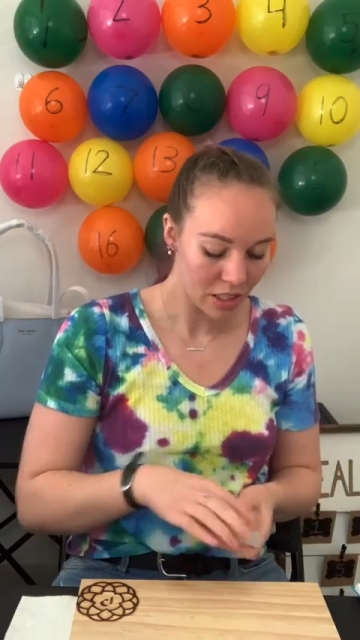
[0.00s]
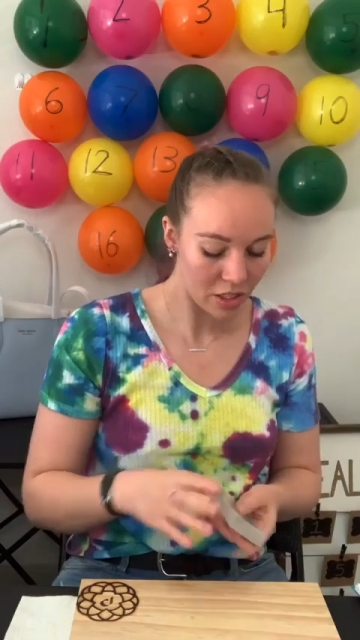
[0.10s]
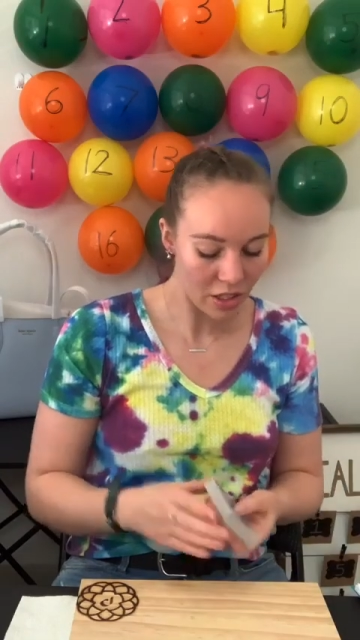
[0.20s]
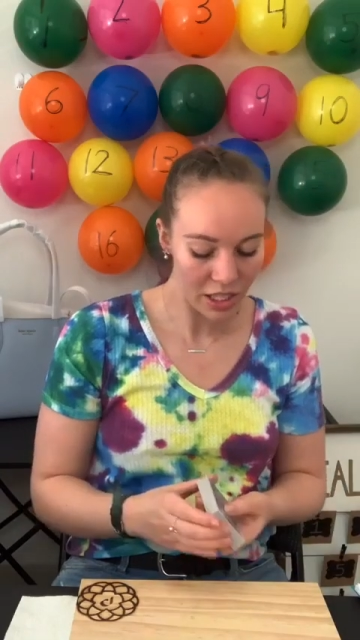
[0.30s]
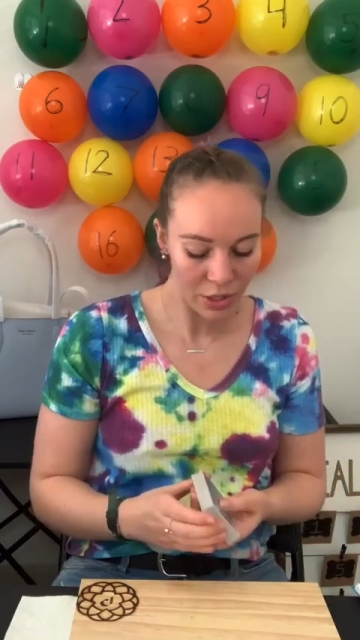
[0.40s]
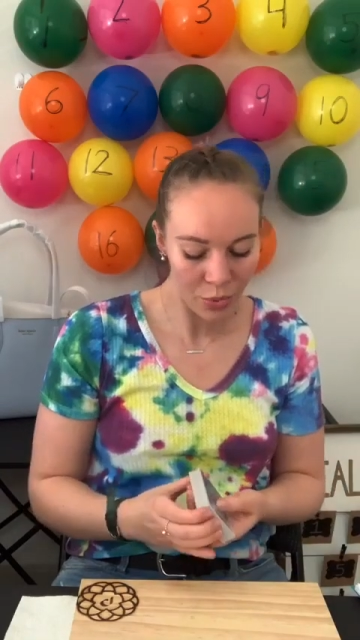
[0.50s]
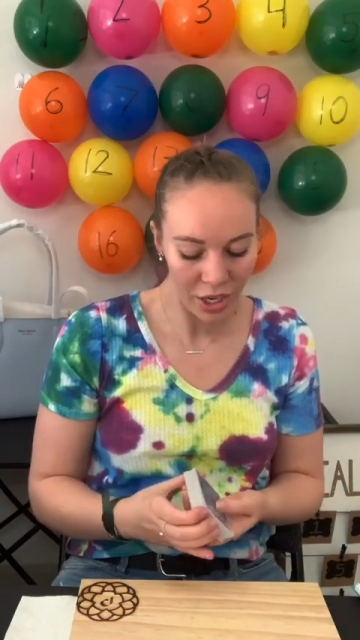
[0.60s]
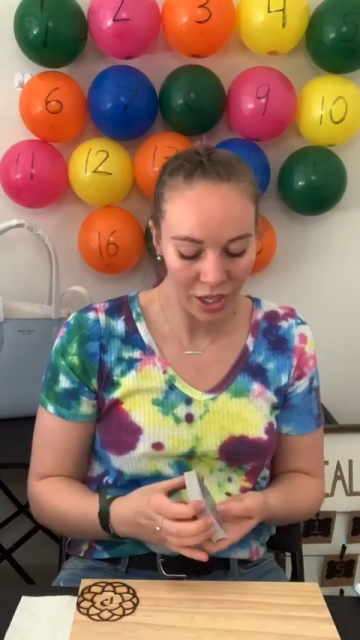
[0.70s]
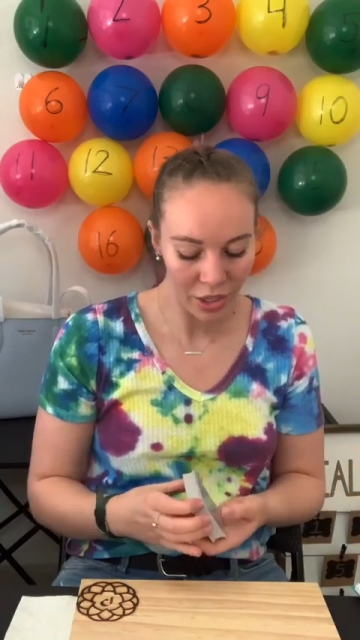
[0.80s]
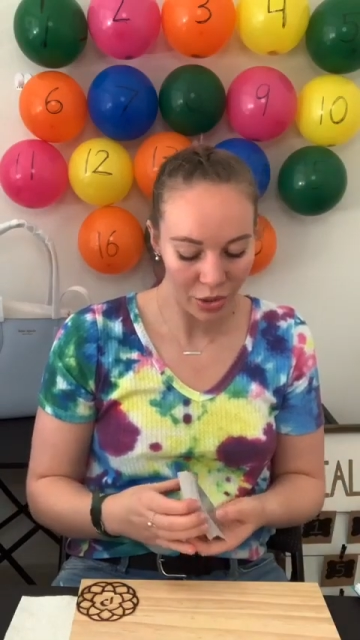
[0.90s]
So this
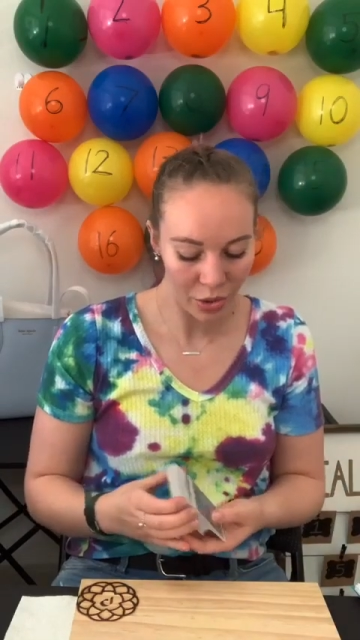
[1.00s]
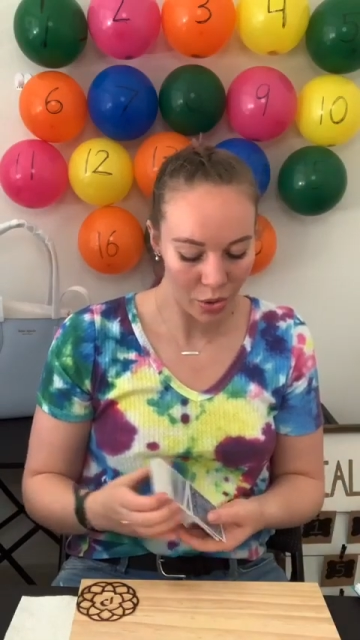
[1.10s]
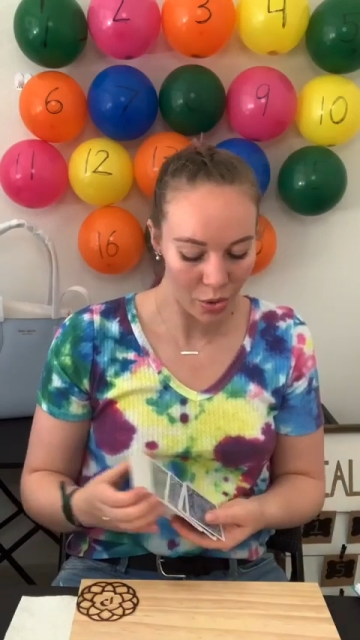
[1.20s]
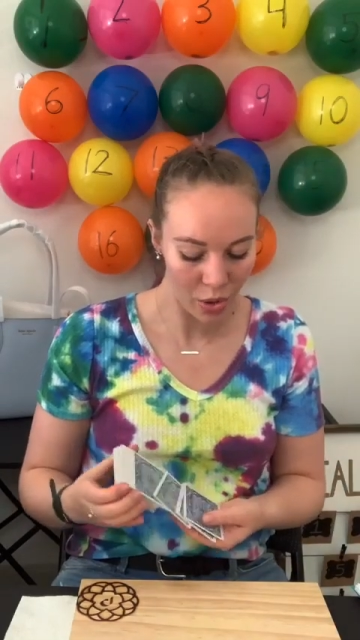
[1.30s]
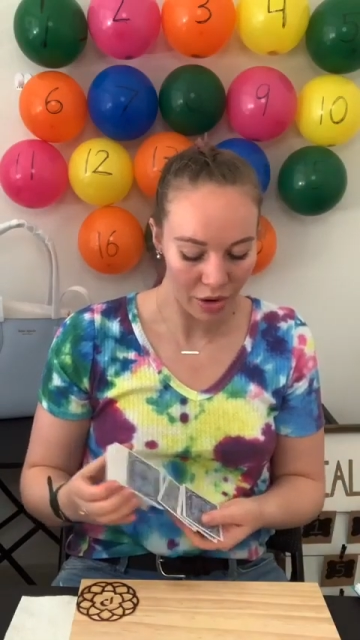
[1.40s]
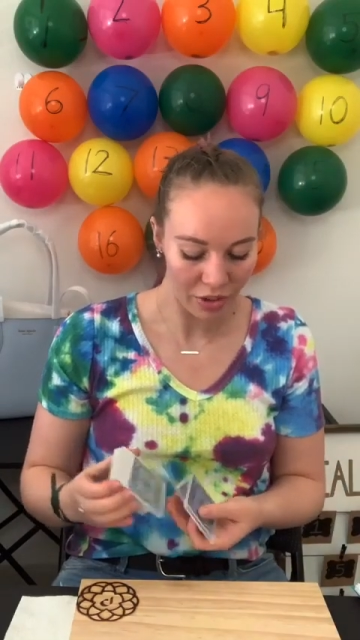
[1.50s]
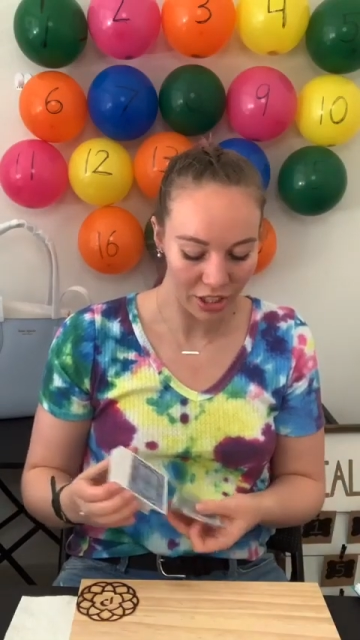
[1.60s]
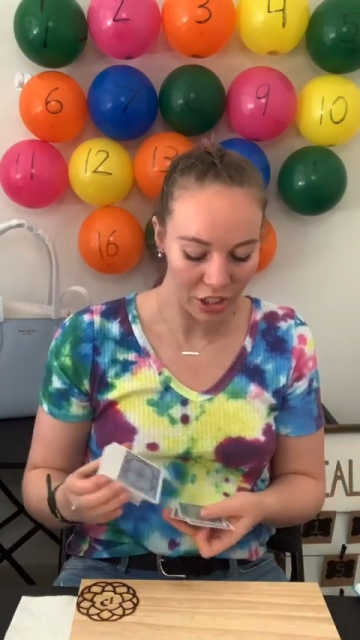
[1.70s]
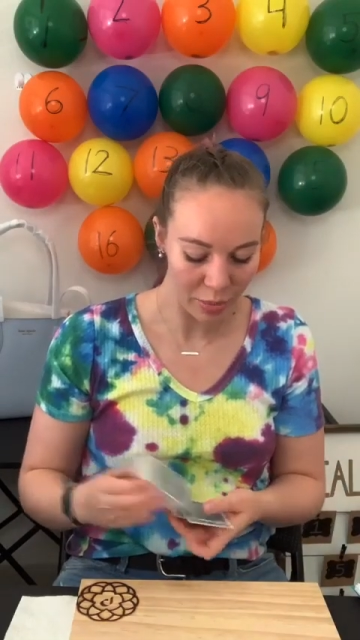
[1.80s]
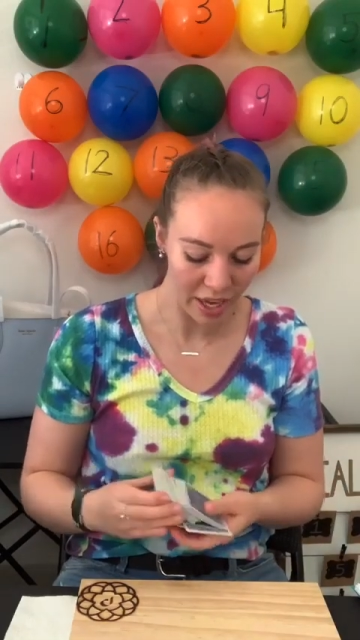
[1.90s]
one, you are
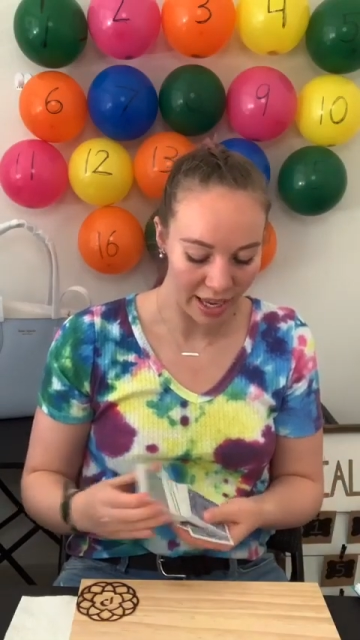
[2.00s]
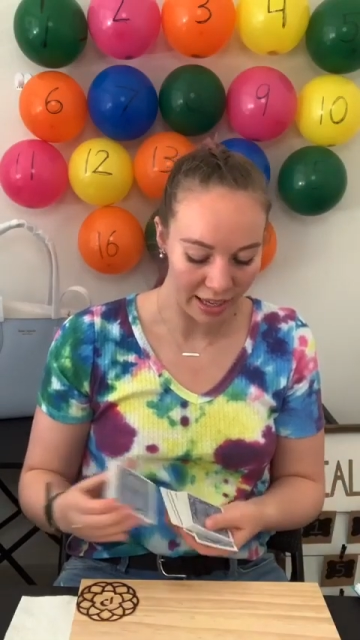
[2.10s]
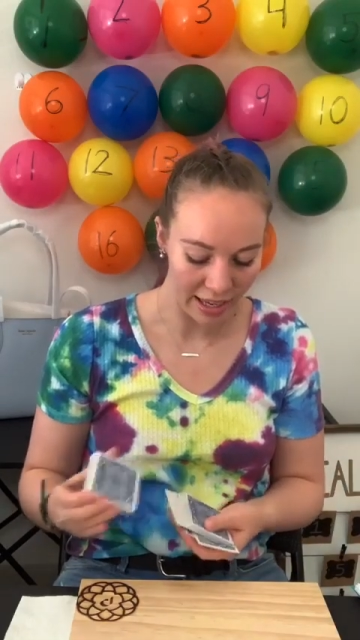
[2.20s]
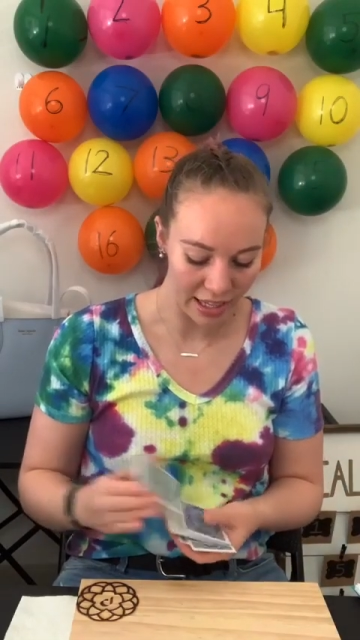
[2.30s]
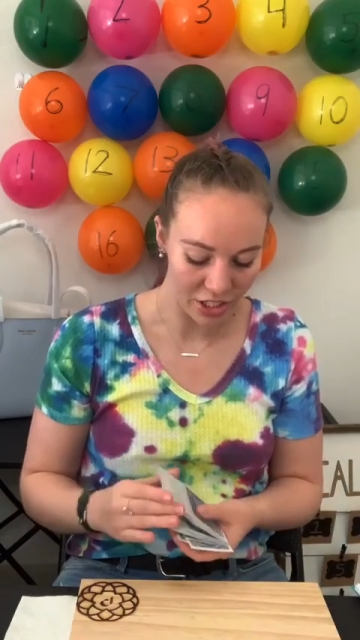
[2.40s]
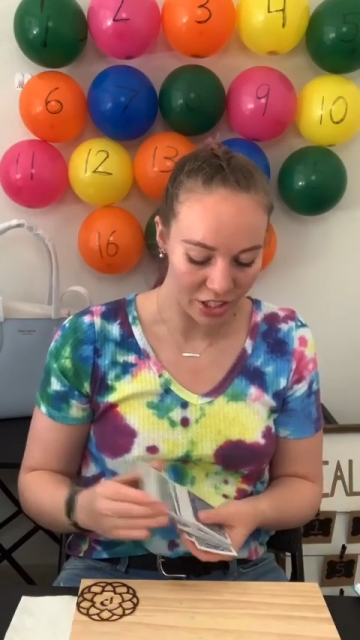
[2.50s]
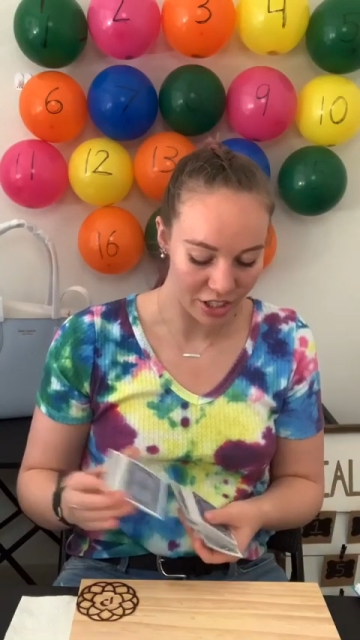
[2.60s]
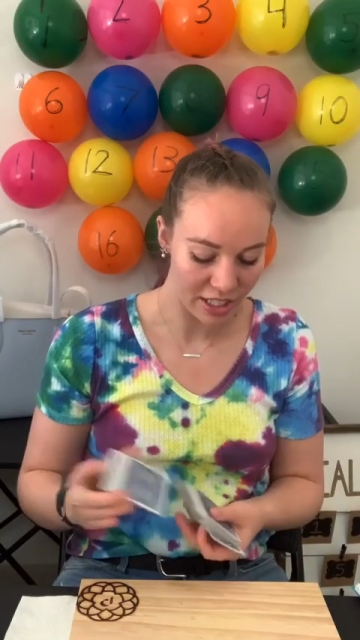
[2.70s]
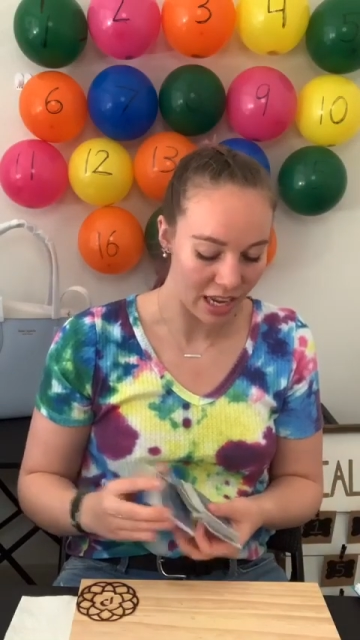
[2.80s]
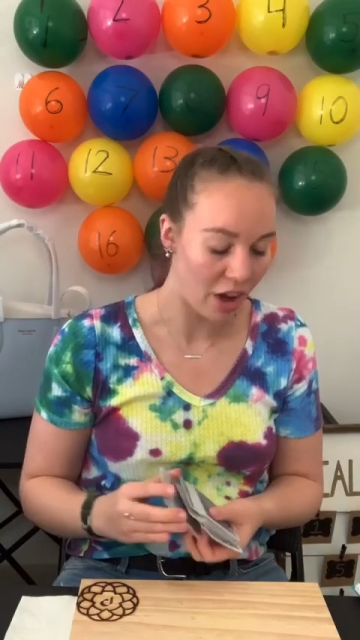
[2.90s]
really just playing against
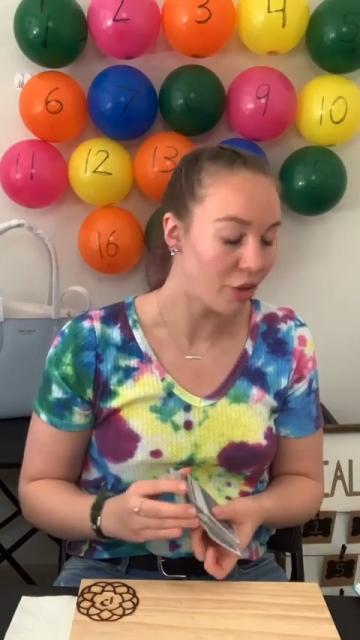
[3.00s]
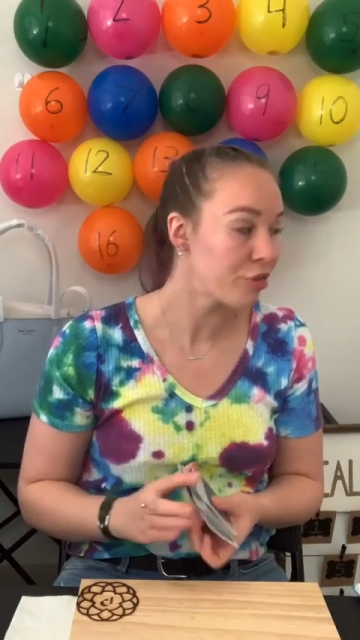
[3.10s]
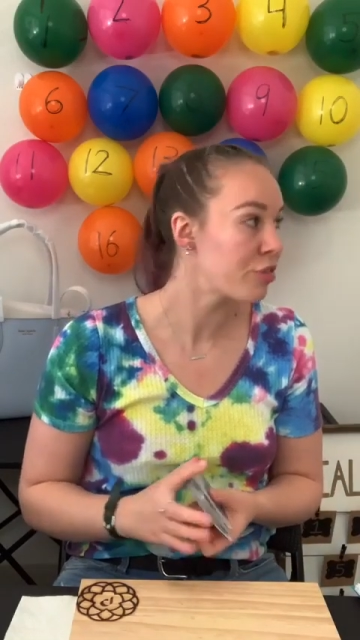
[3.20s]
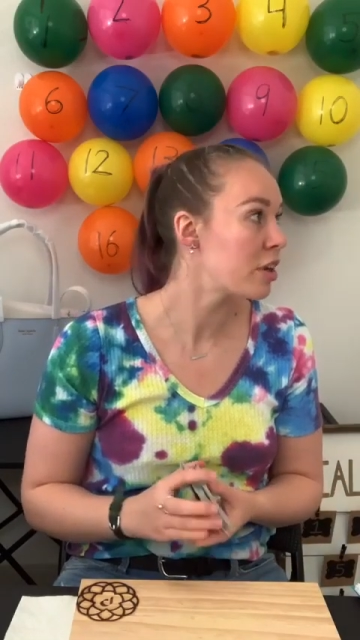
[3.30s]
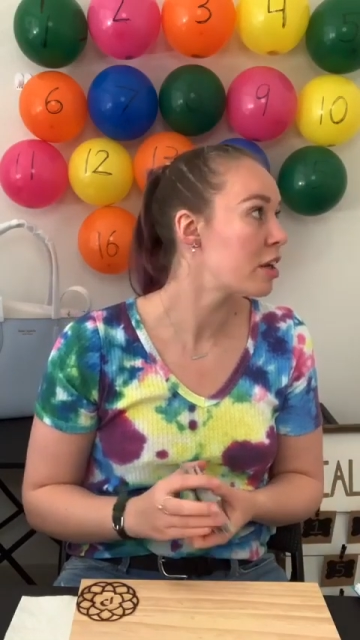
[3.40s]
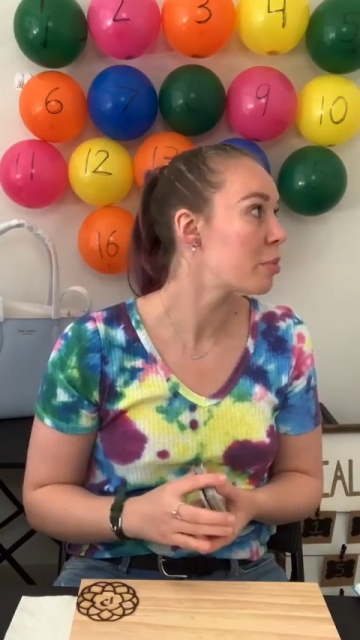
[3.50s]
yourself.